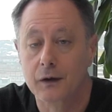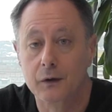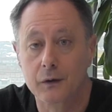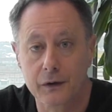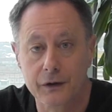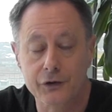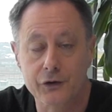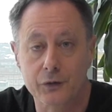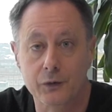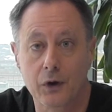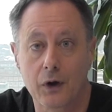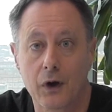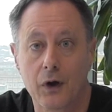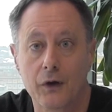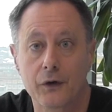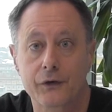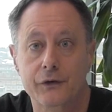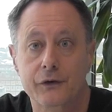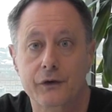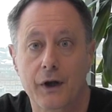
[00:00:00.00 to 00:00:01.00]

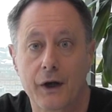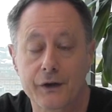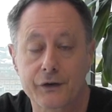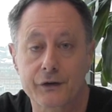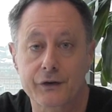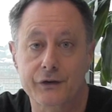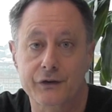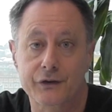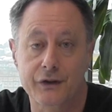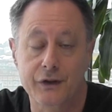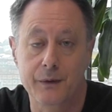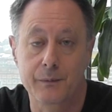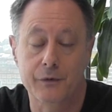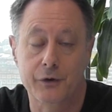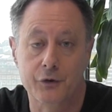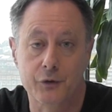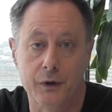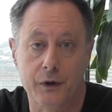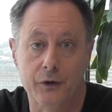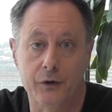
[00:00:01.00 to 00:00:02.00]
Glycerol doesn't seem to
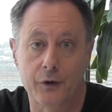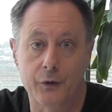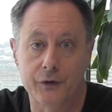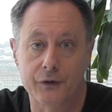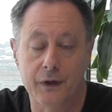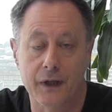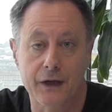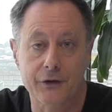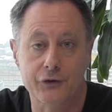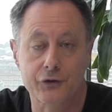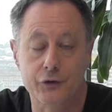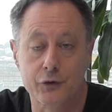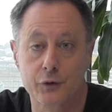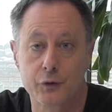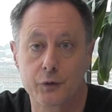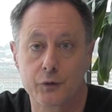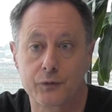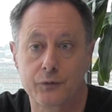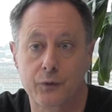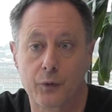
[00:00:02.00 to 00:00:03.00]
trigger those, and that's
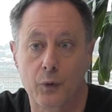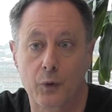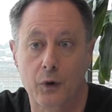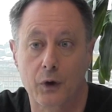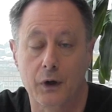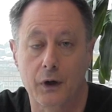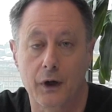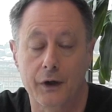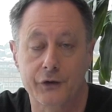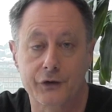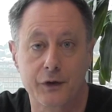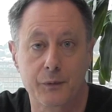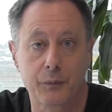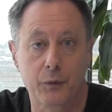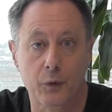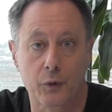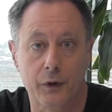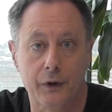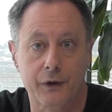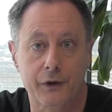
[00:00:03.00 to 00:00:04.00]
true for uh, simple
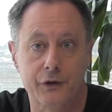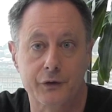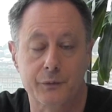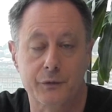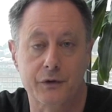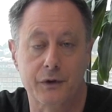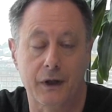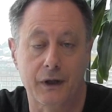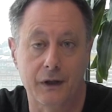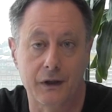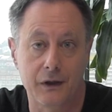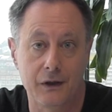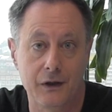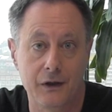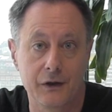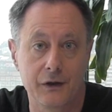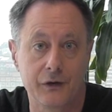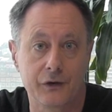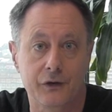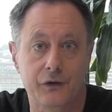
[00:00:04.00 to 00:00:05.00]
organisms like
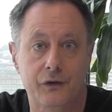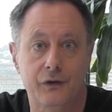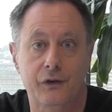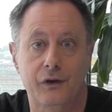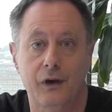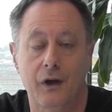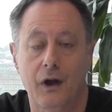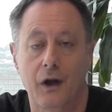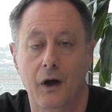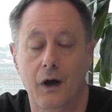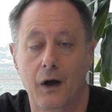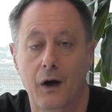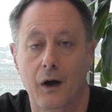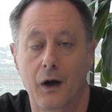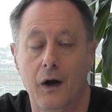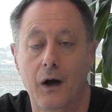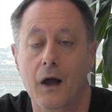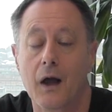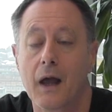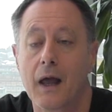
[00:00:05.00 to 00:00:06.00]
yeast,
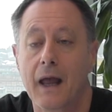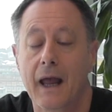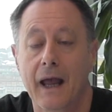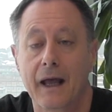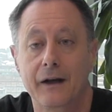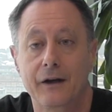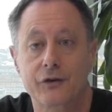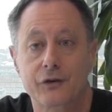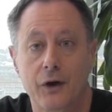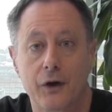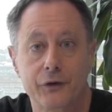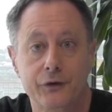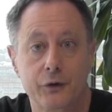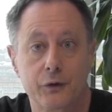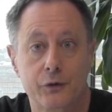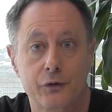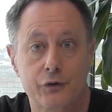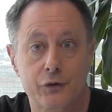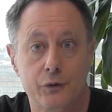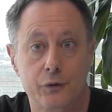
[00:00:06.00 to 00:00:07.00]
uh, and it's
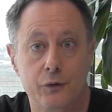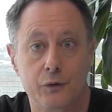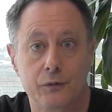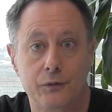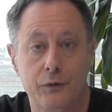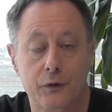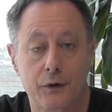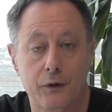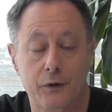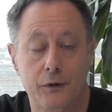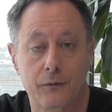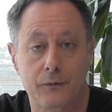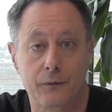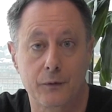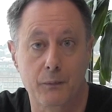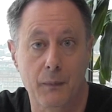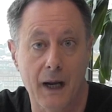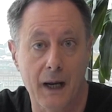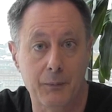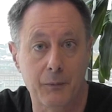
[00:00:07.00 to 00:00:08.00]
also true for, for
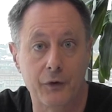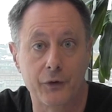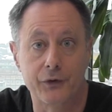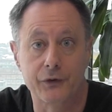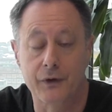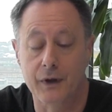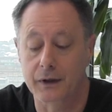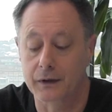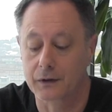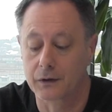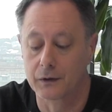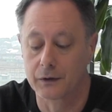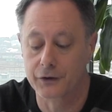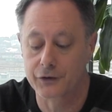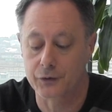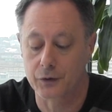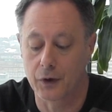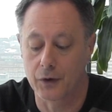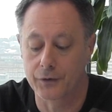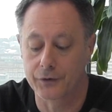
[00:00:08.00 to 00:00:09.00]
mammals that
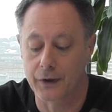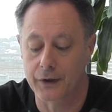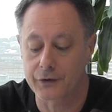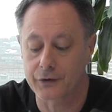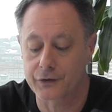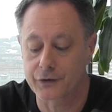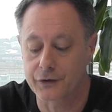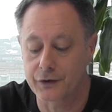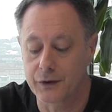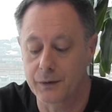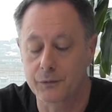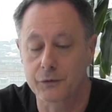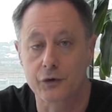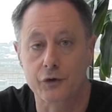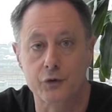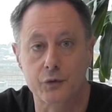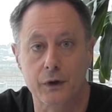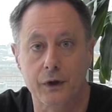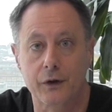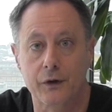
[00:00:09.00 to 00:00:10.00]
glycerol doesn't seem to
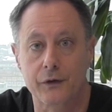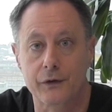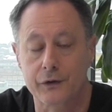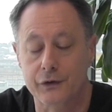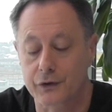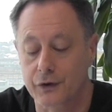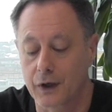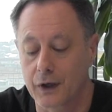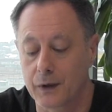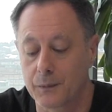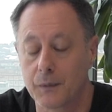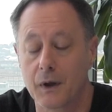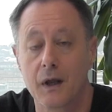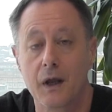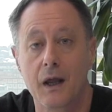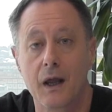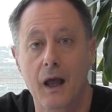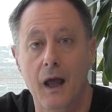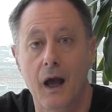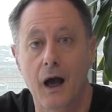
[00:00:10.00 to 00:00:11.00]
trigger the same
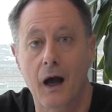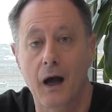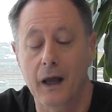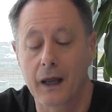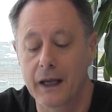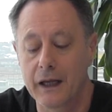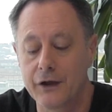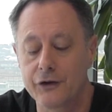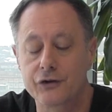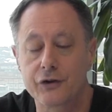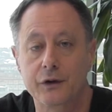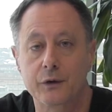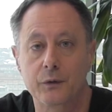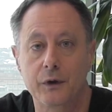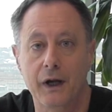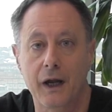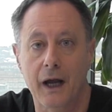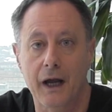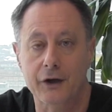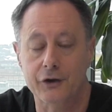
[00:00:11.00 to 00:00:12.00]
uh, aging
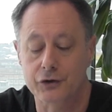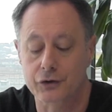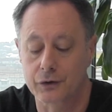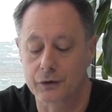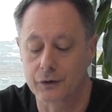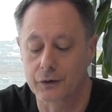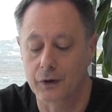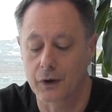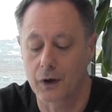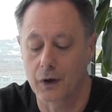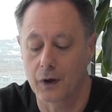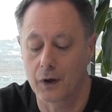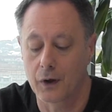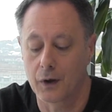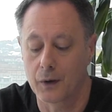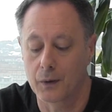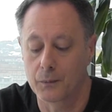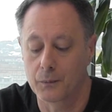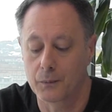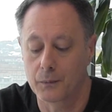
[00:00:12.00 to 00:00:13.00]
reaction
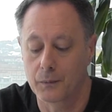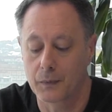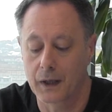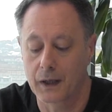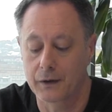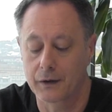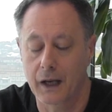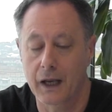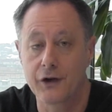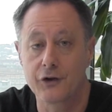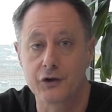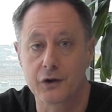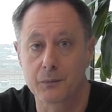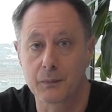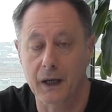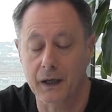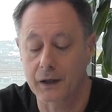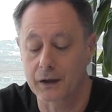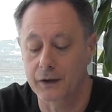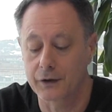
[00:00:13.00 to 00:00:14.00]
uh, and aging
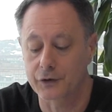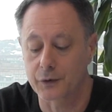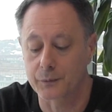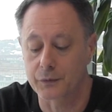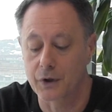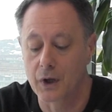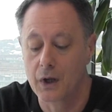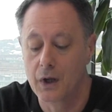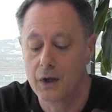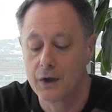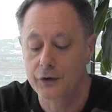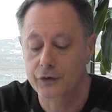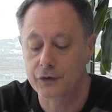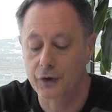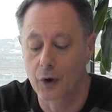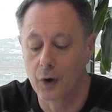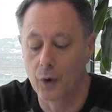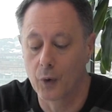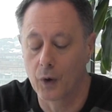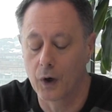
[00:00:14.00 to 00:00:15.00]
mechanisms.
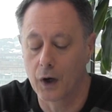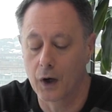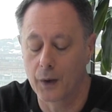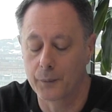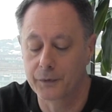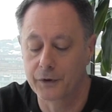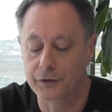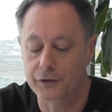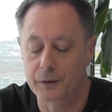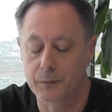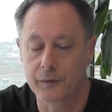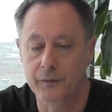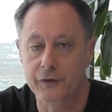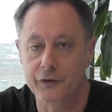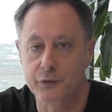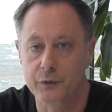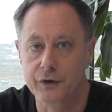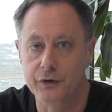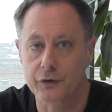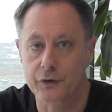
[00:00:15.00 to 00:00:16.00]
So, um, you know, some of
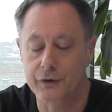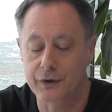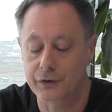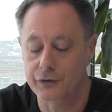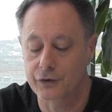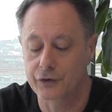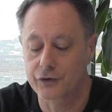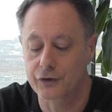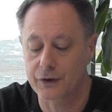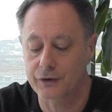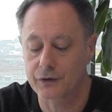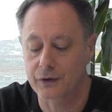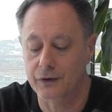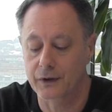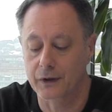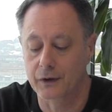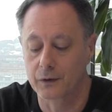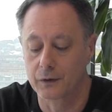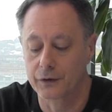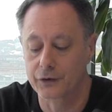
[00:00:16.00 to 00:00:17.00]
his research has suggested
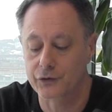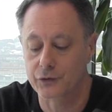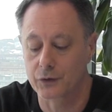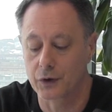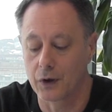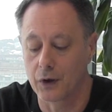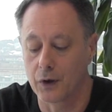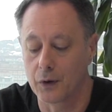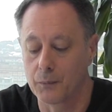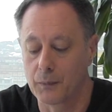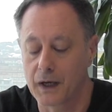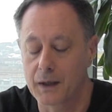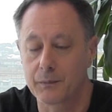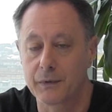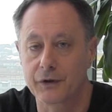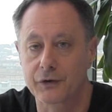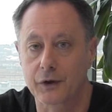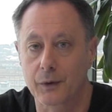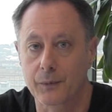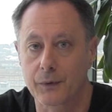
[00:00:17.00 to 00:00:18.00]
that glycerol might
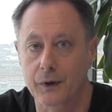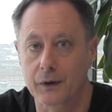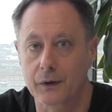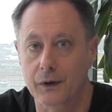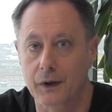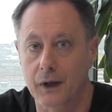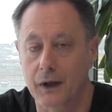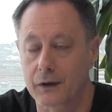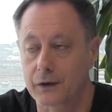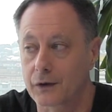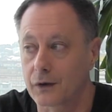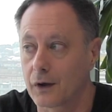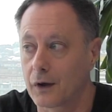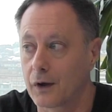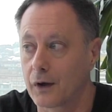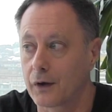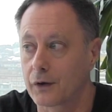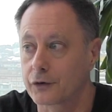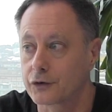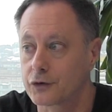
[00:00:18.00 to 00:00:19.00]
be something that
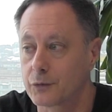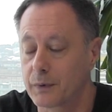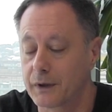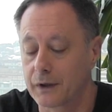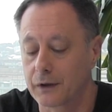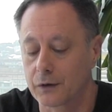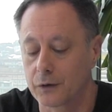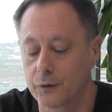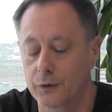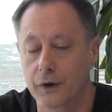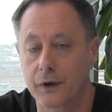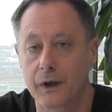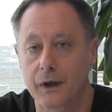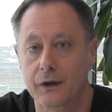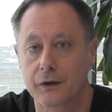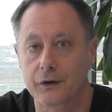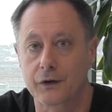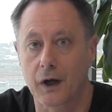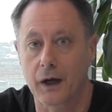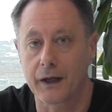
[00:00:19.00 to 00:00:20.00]
uh, should be included
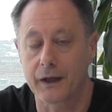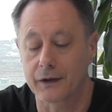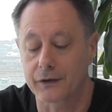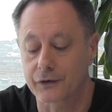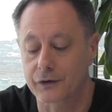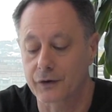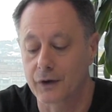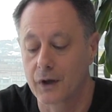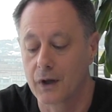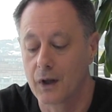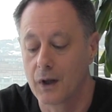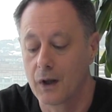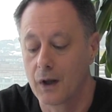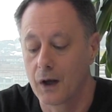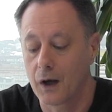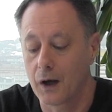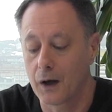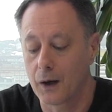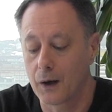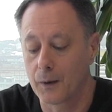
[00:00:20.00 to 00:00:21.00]
in diets
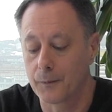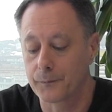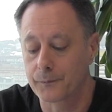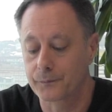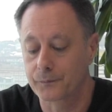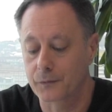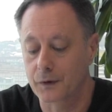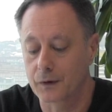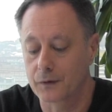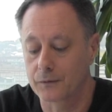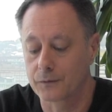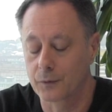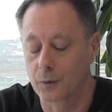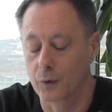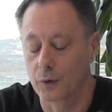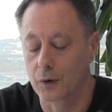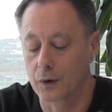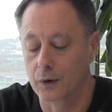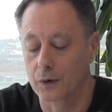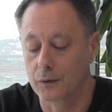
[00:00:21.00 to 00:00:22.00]
um,
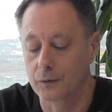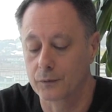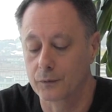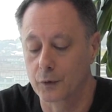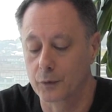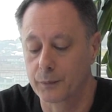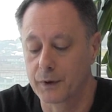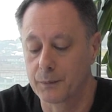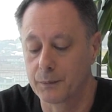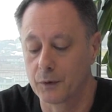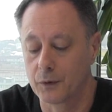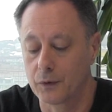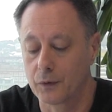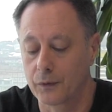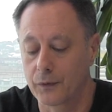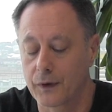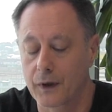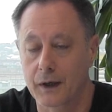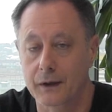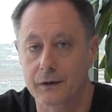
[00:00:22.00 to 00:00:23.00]
for for
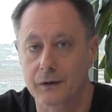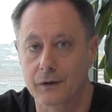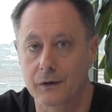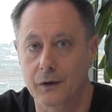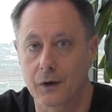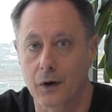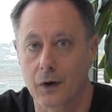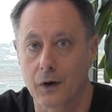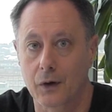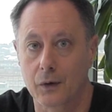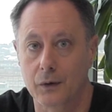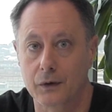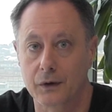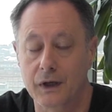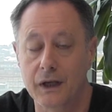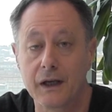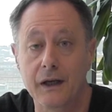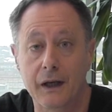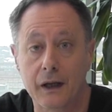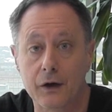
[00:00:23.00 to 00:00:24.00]
people that are
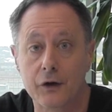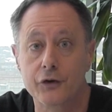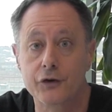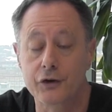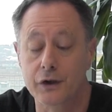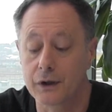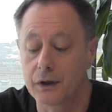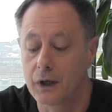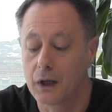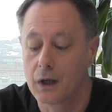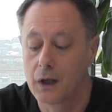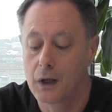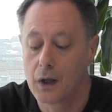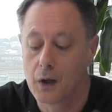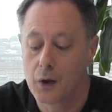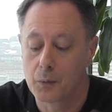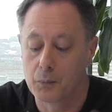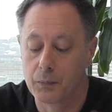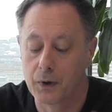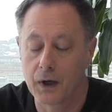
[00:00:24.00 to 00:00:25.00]
need energy
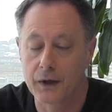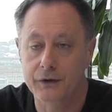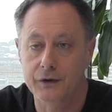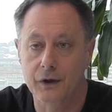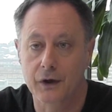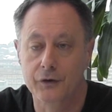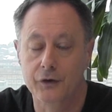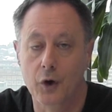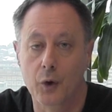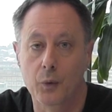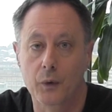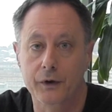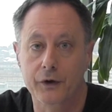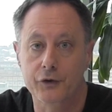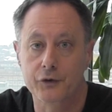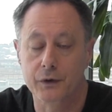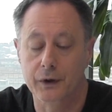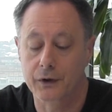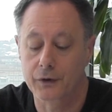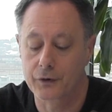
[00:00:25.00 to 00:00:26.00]
but uh, don't want
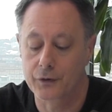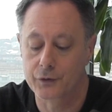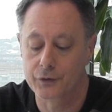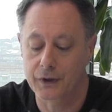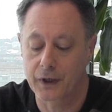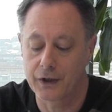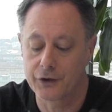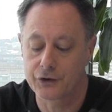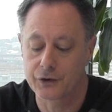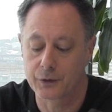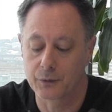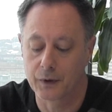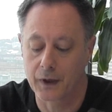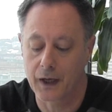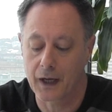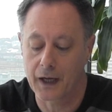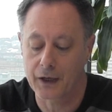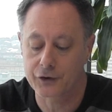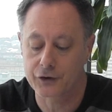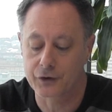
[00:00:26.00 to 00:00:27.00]
to trigger those aging
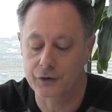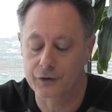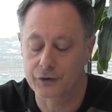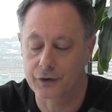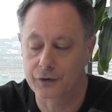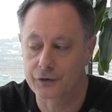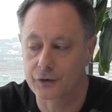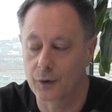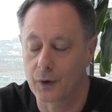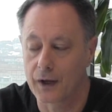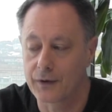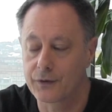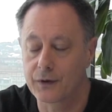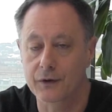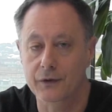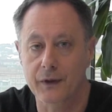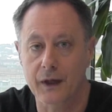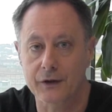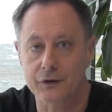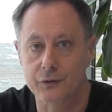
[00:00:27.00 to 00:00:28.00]
reactions. And so I
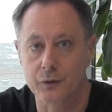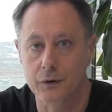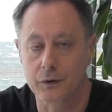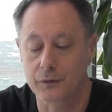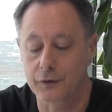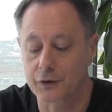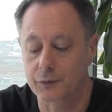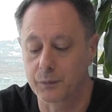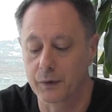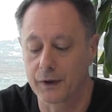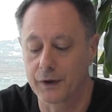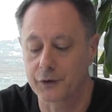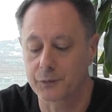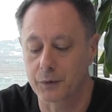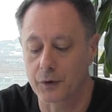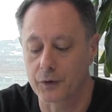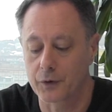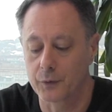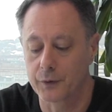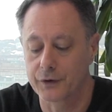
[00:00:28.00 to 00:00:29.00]
think that sort of explains
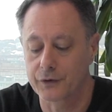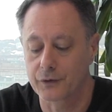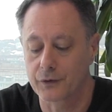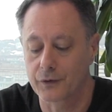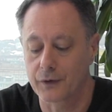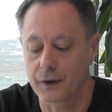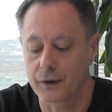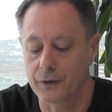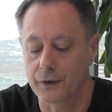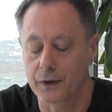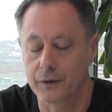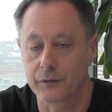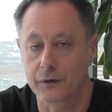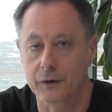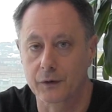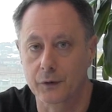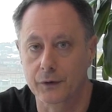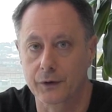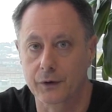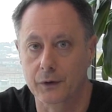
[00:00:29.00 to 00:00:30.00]
part of the reason that they've
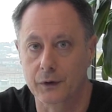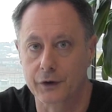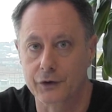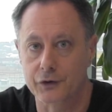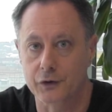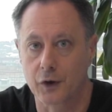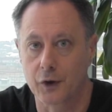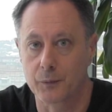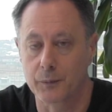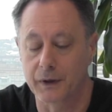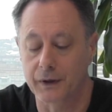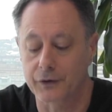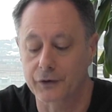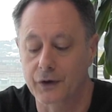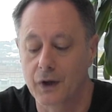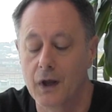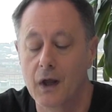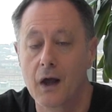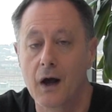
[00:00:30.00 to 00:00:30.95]
included the glycerol mix.